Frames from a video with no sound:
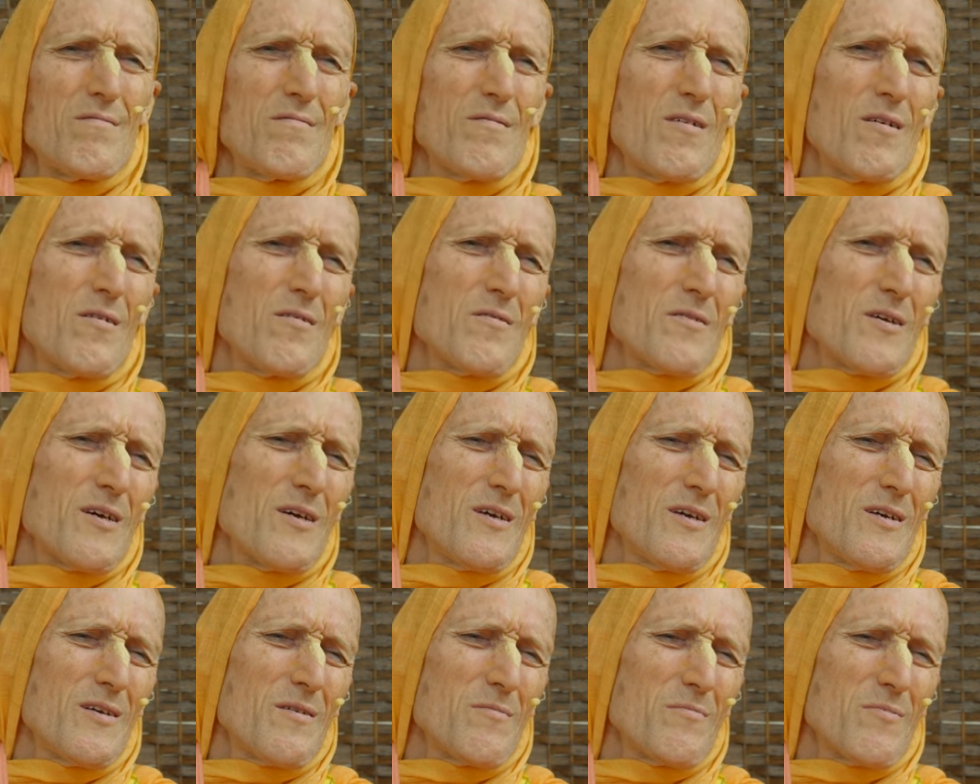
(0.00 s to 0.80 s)

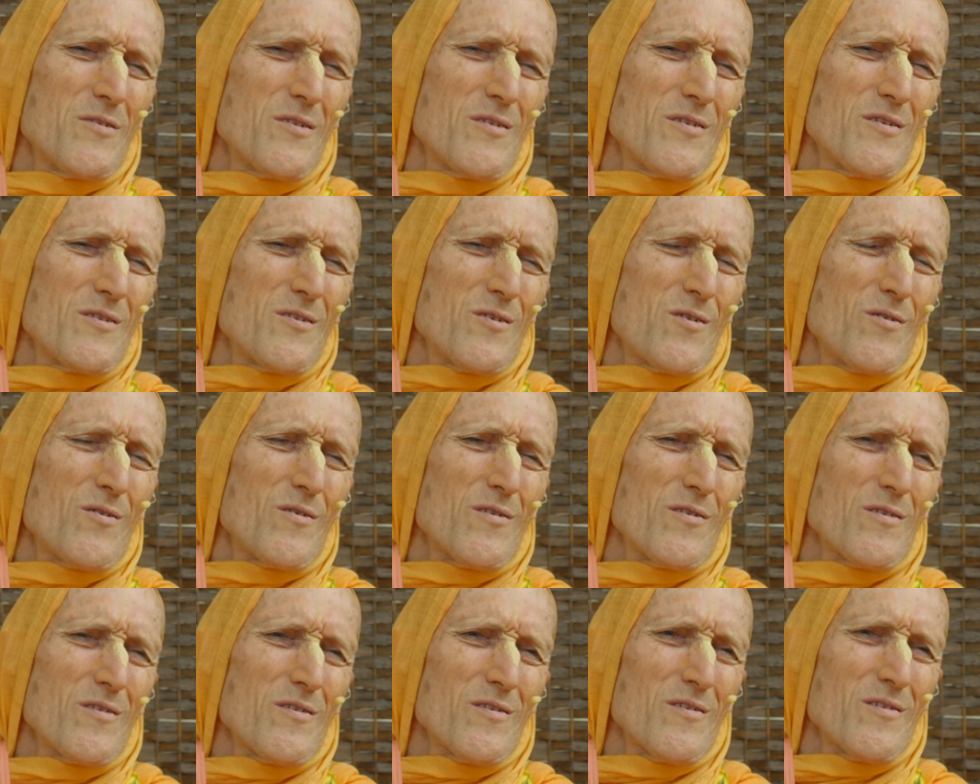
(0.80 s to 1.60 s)
Okay, but it's
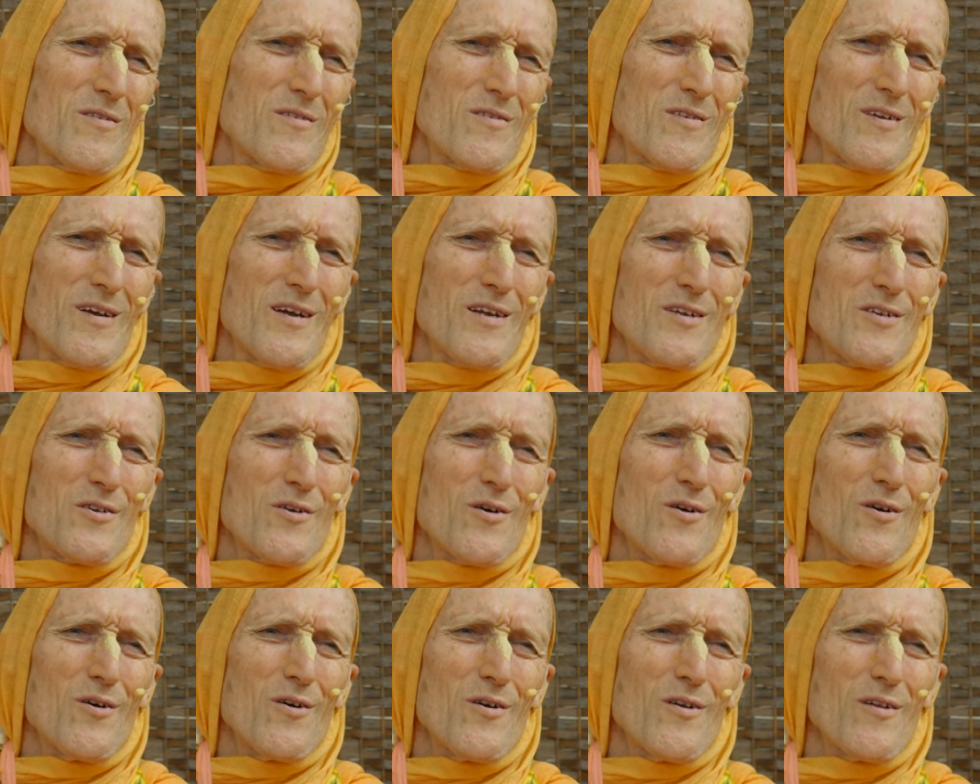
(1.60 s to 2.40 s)
all
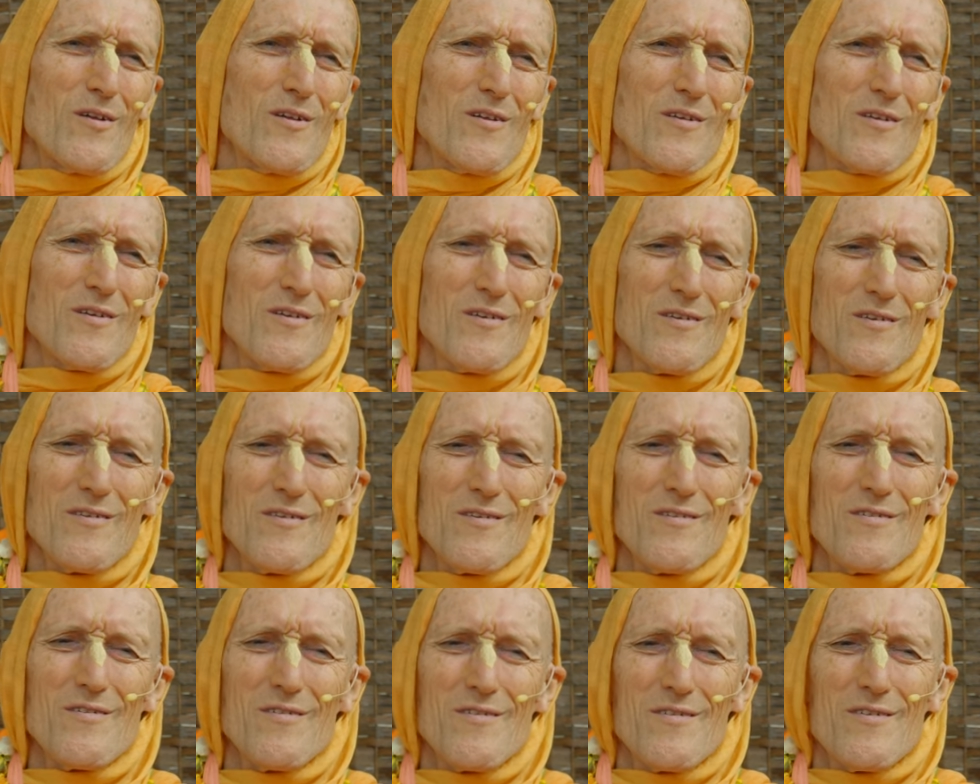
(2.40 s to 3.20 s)
it's all
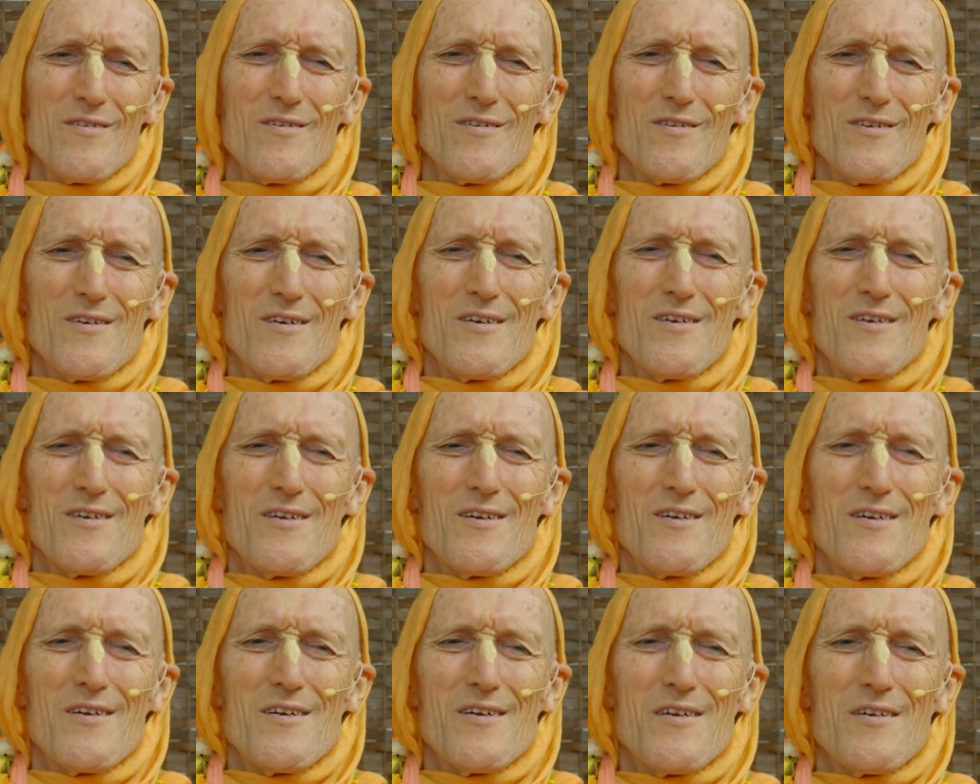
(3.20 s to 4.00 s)

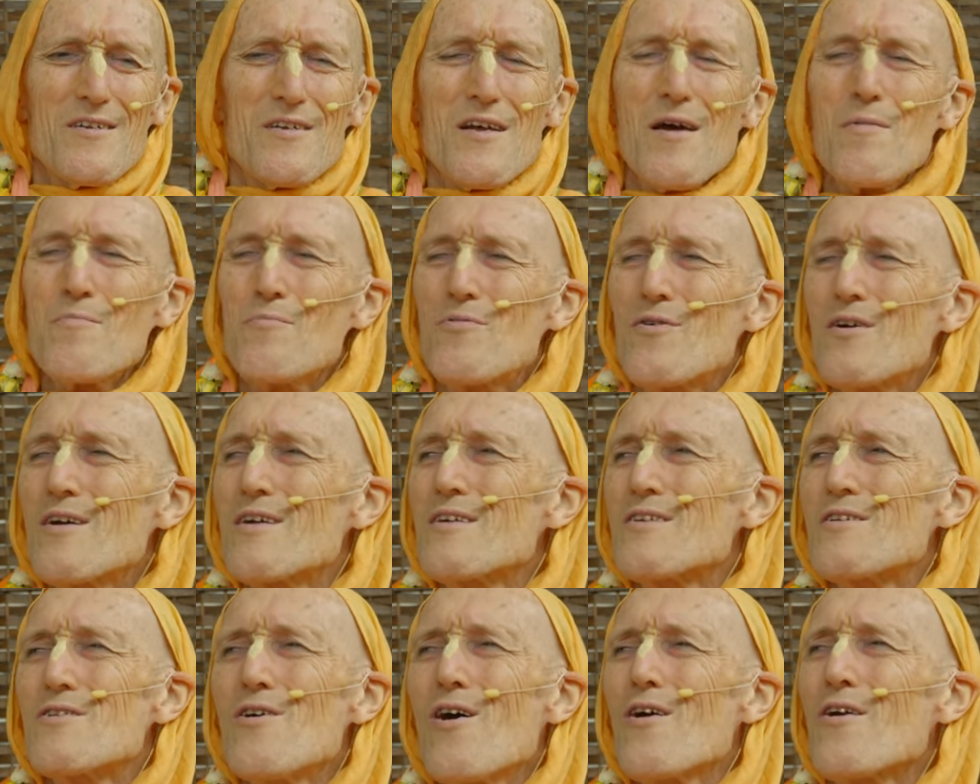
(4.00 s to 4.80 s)
temporary.
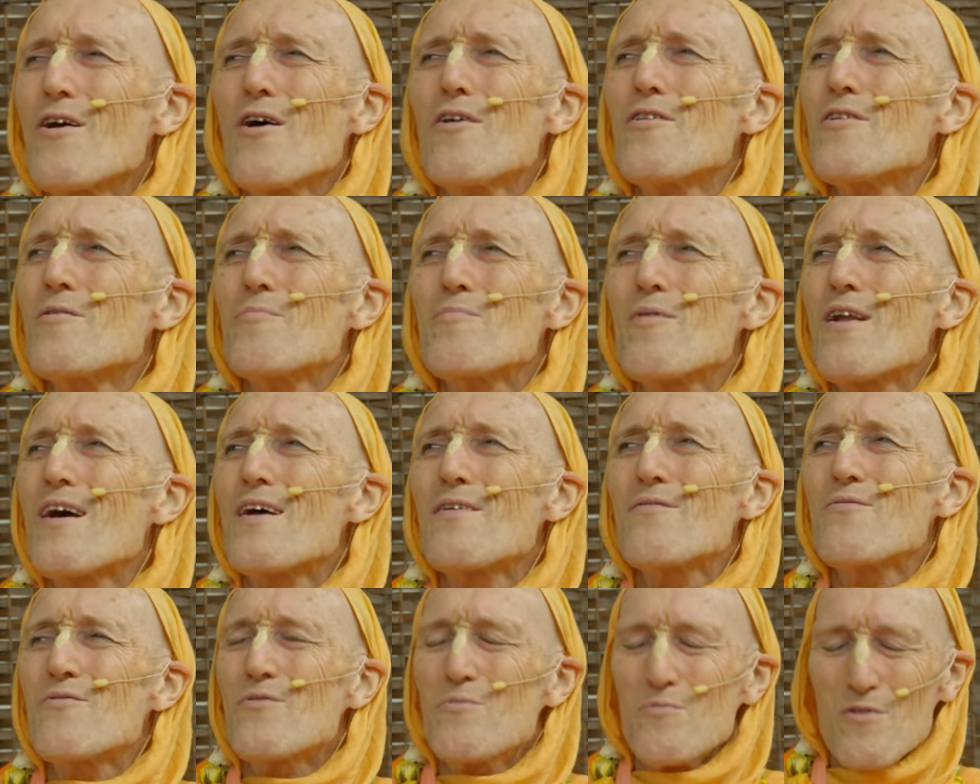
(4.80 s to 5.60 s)
It's not on the
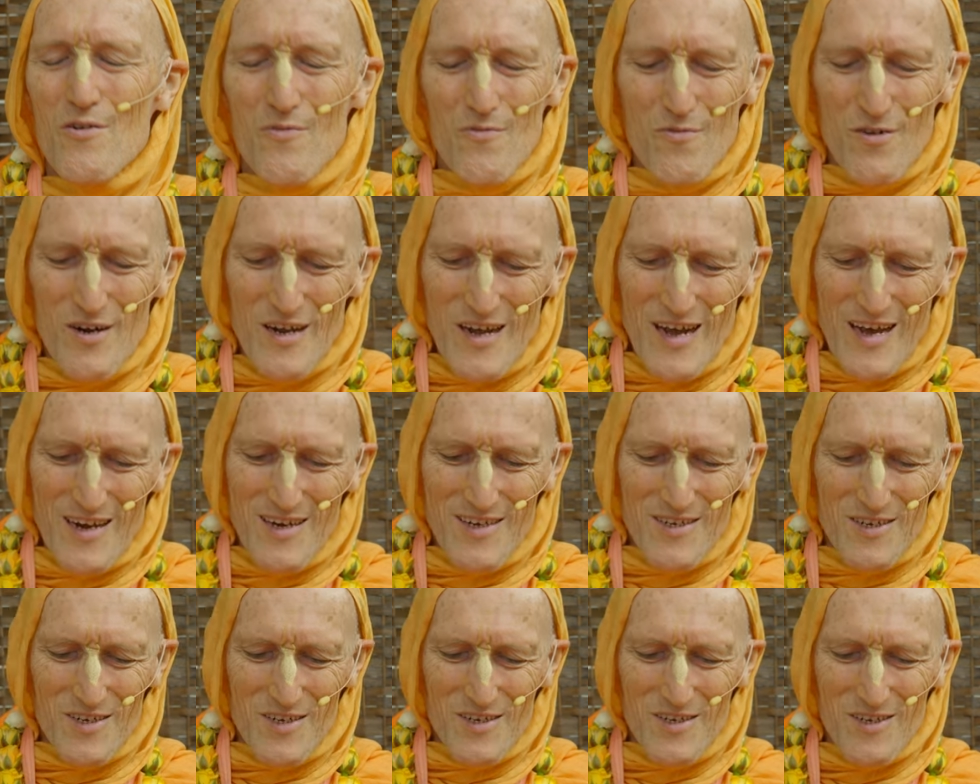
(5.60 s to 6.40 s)
platform of
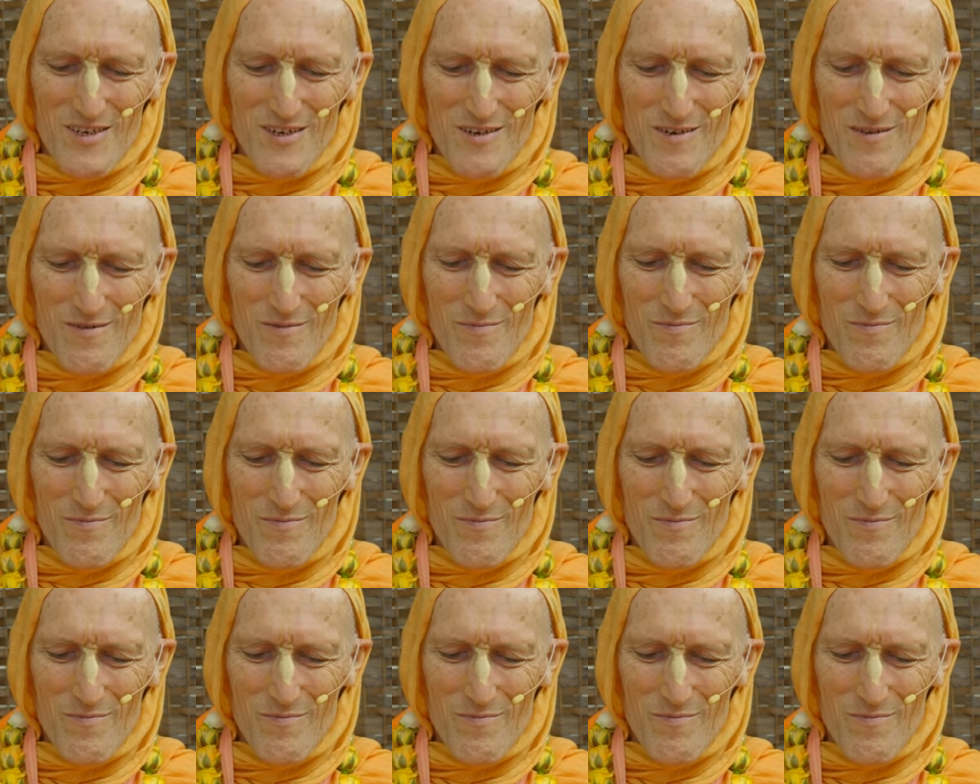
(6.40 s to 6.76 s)
reality.